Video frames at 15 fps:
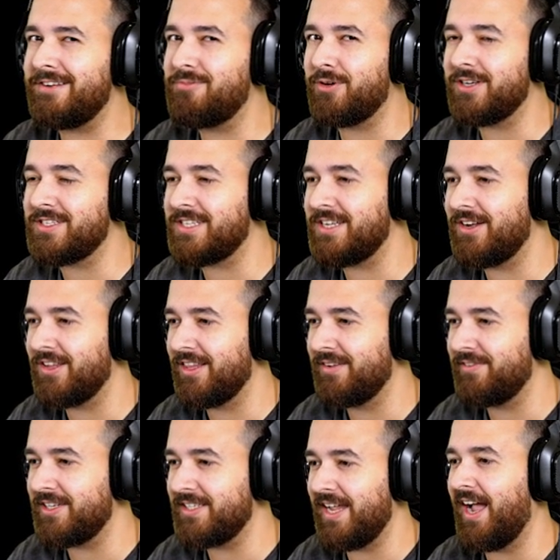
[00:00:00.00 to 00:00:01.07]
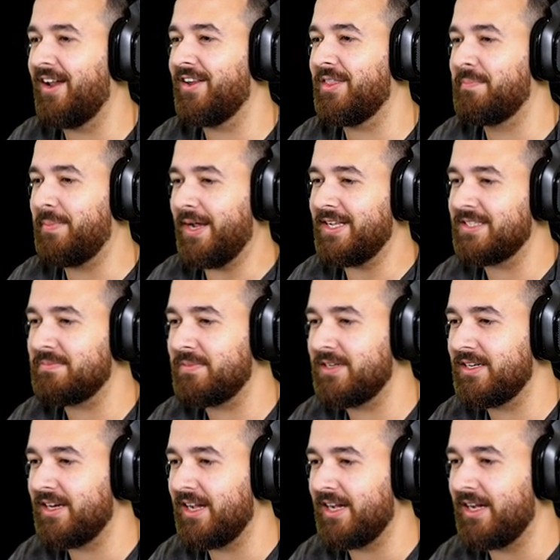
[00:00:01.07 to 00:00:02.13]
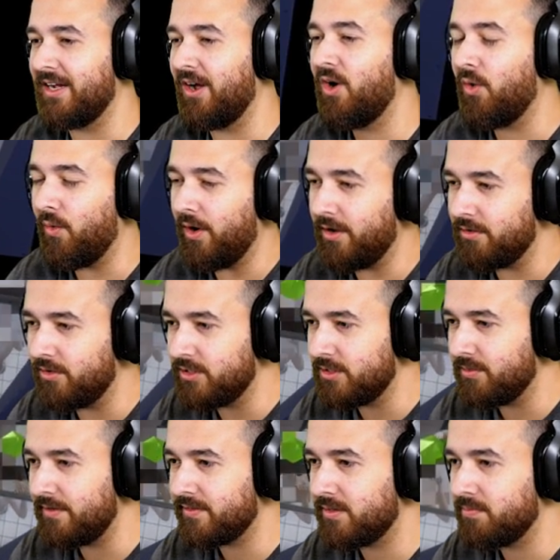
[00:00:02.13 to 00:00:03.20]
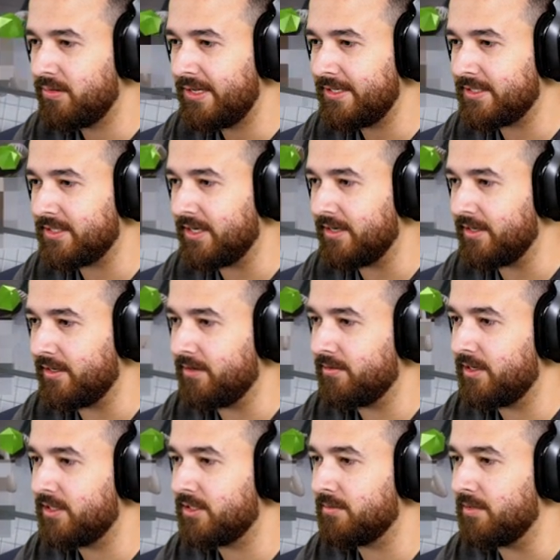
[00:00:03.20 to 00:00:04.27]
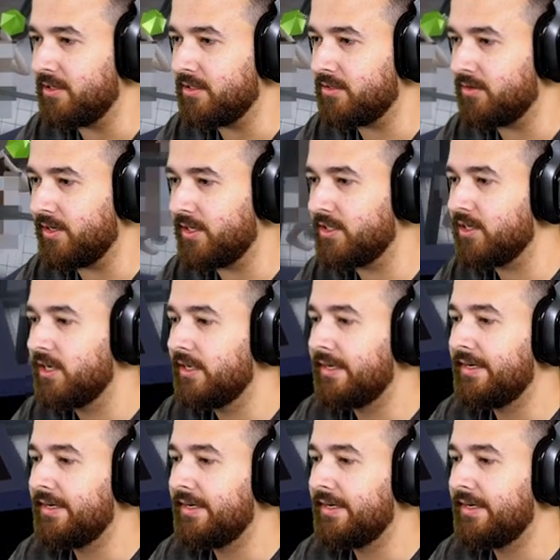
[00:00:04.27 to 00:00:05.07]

did want to see her living down in the basement. Uh, oh, also we have some plates down here. That's a bit strange.